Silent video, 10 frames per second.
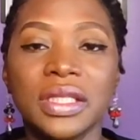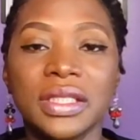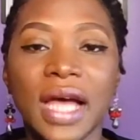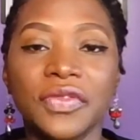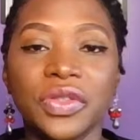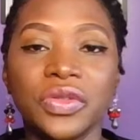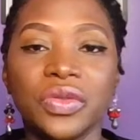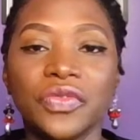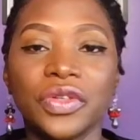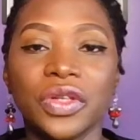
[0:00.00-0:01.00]
this
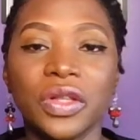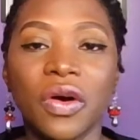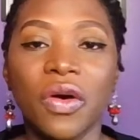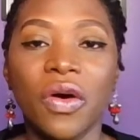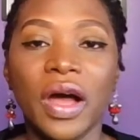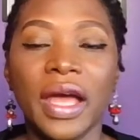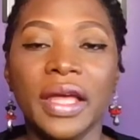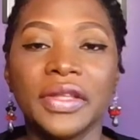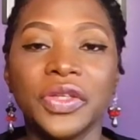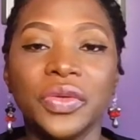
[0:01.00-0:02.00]
afternoon for the law
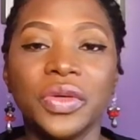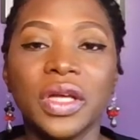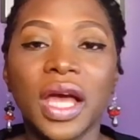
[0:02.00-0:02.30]
and you.